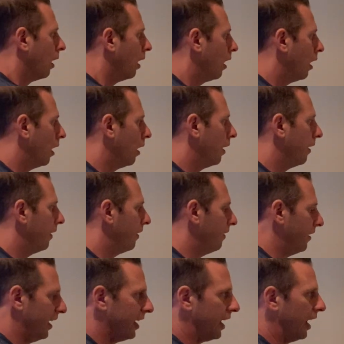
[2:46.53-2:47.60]

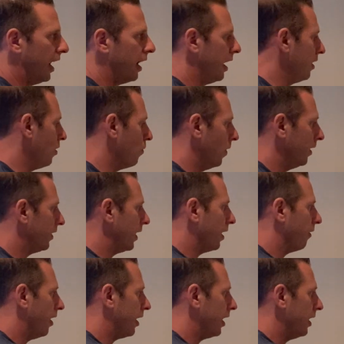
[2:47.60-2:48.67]
I know one thing
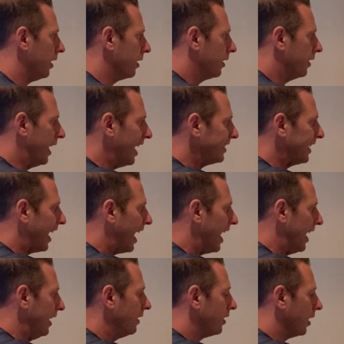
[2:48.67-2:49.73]
already. That's
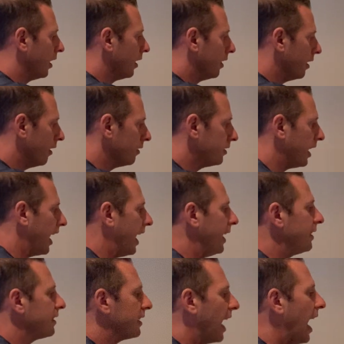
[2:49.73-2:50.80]
8. There's
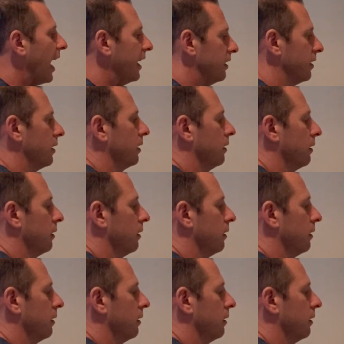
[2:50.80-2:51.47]
8 sides.